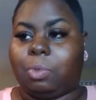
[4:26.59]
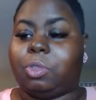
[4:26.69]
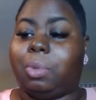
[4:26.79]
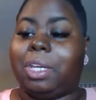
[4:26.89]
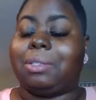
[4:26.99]

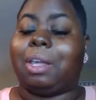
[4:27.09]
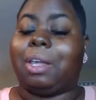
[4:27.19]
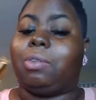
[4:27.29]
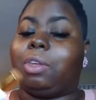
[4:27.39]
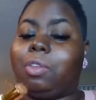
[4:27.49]
which means
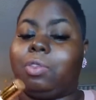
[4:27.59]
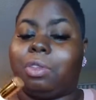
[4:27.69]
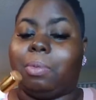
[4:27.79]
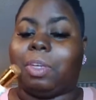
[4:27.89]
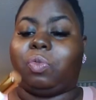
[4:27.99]
that you can use
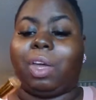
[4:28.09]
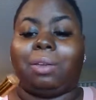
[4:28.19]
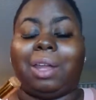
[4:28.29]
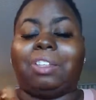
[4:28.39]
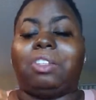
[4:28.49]
them as
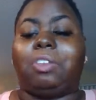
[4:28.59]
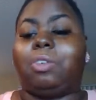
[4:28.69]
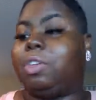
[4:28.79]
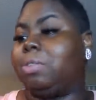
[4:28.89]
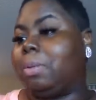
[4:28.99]
foundation, you
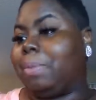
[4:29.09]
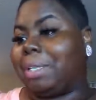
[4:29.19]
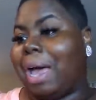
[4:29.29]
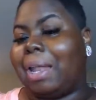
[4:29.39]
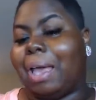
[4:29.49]
can use them
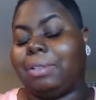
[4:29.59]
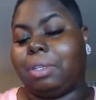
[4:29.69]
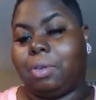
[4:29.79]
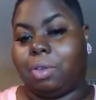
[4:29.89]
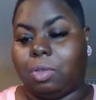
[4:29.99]
as highlights,
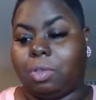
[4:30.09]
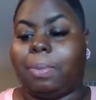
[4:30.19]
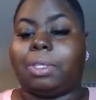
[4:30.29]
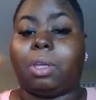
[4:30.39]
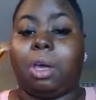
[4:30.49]
and you can use
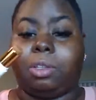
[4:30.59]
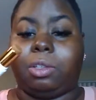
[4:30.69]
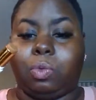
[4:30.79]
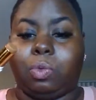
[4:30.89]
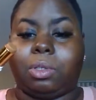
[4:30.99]
them as
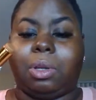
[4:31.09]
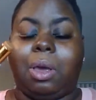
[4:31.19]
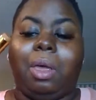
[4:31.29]
contours.